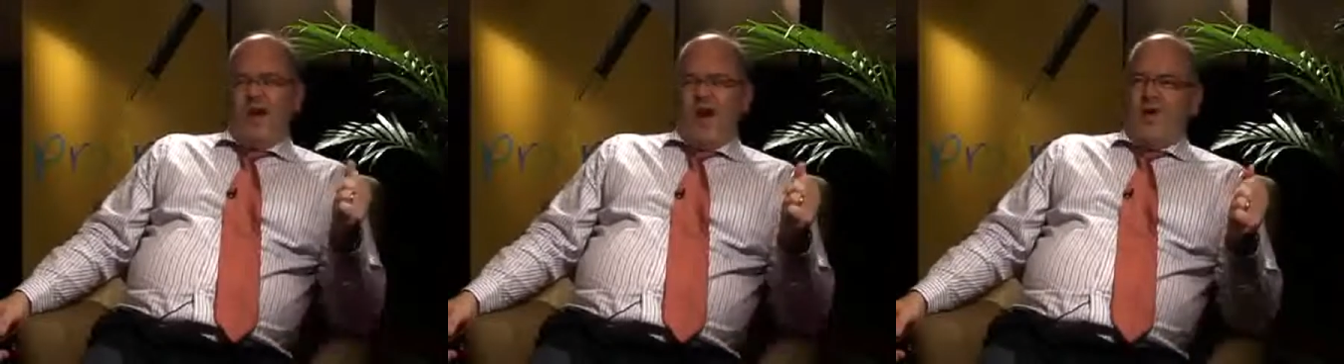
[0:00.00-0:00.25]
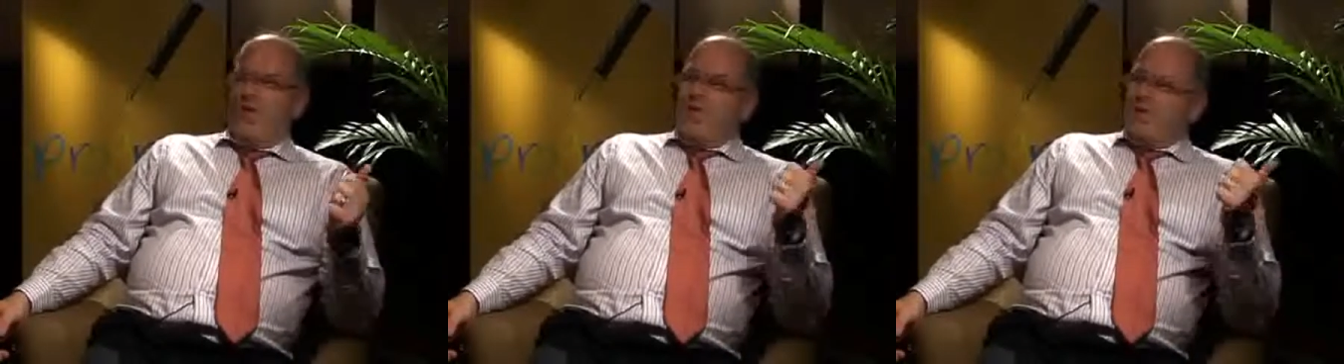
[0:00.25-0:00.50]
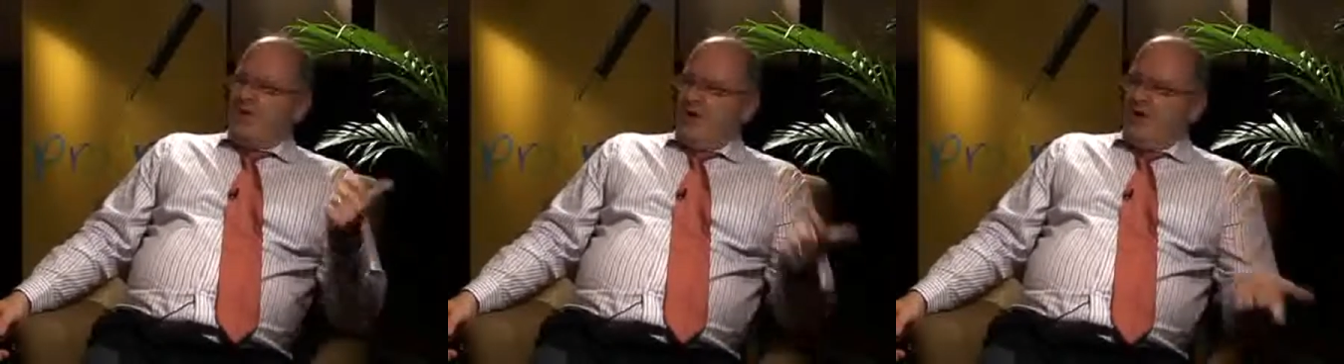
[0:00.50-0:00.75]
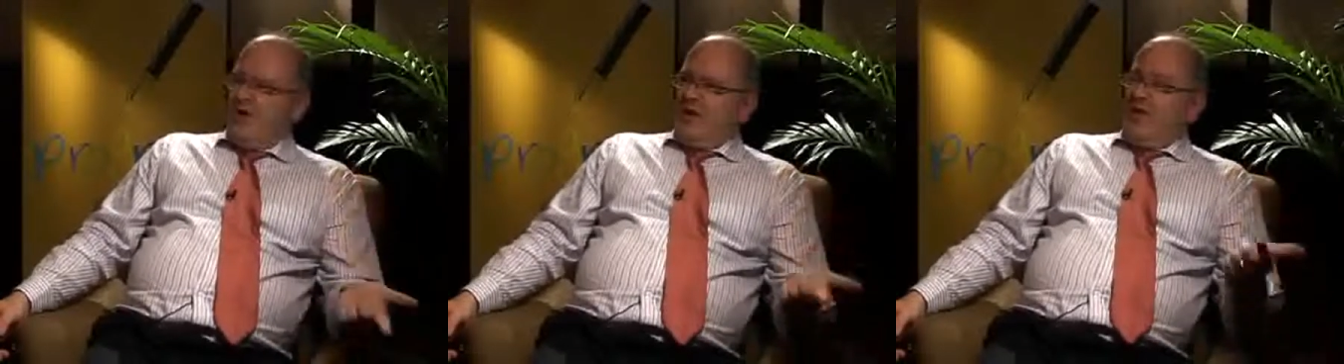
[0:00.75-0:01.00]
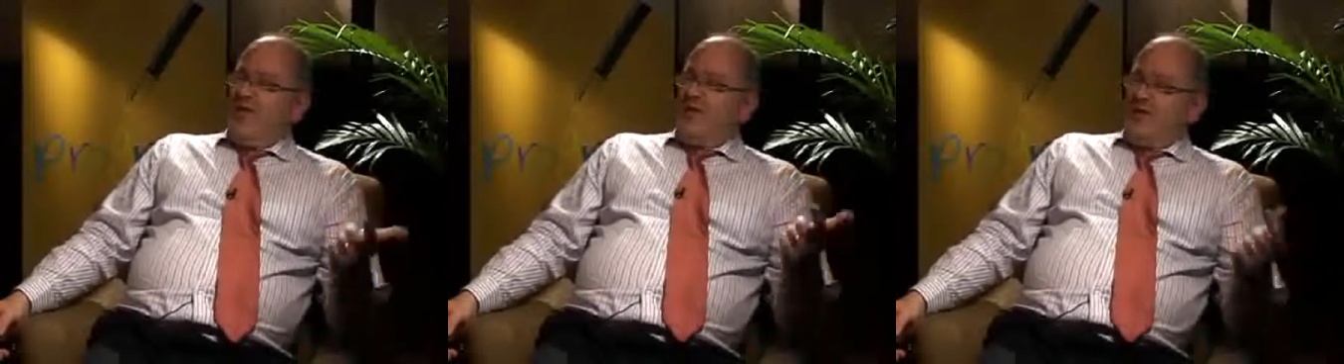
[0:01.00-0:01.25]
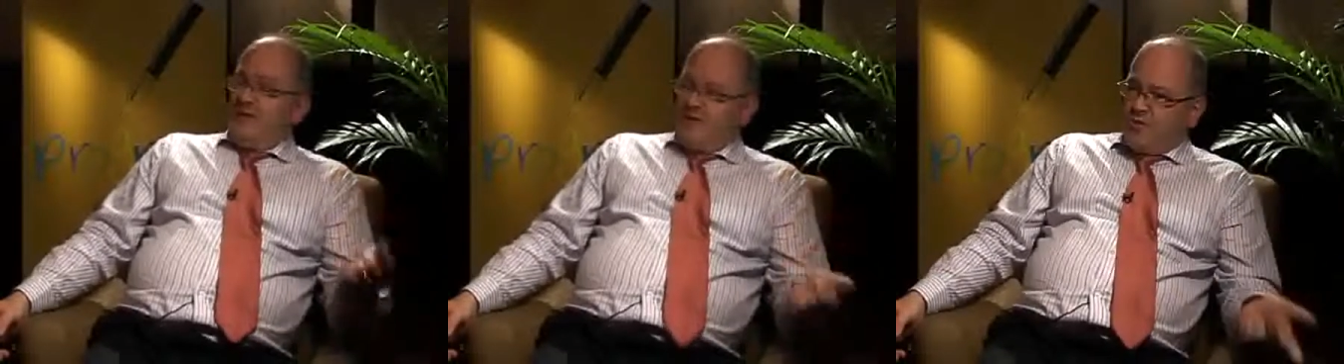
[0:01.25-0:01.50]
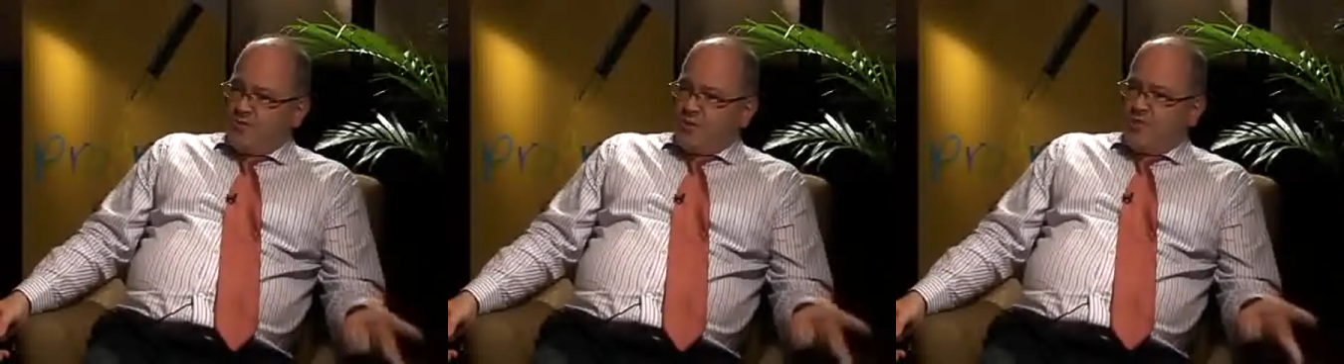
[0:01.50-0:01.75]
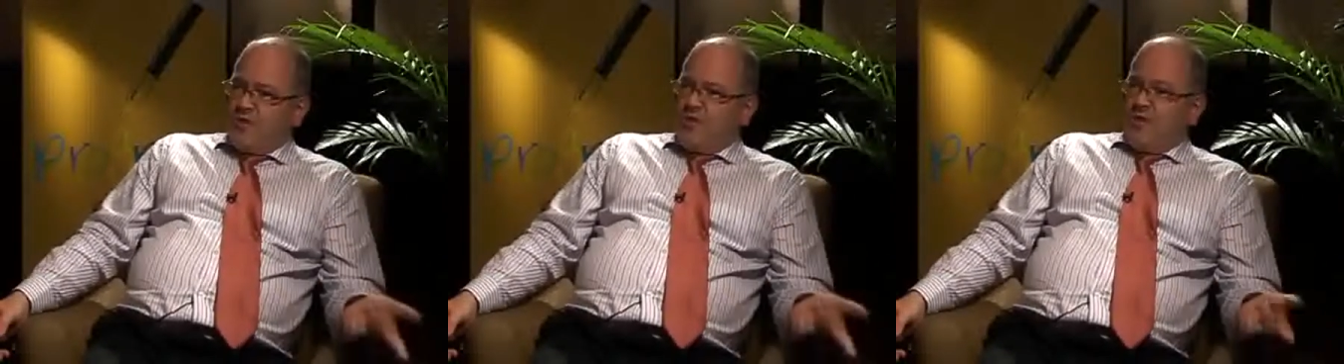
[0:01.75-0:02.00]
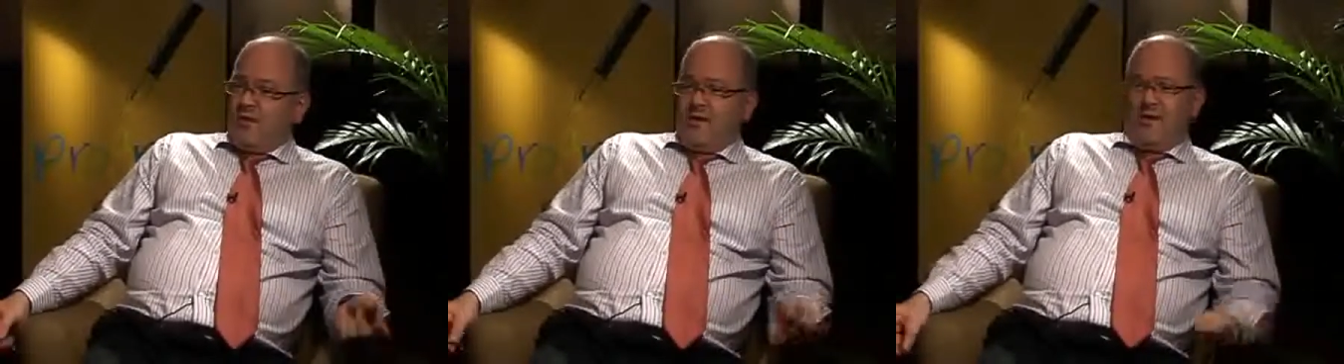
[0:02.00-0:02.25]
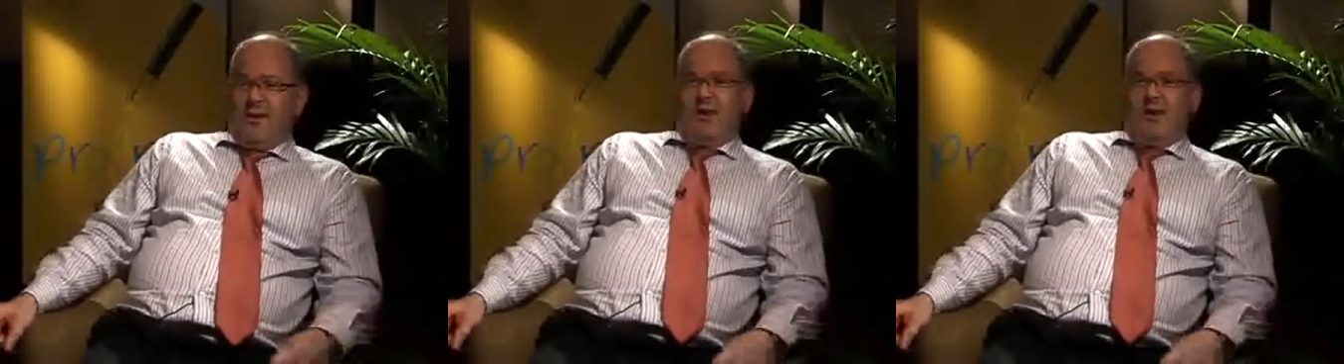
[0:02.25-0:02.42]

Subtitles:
I wish I'd learned like this at school.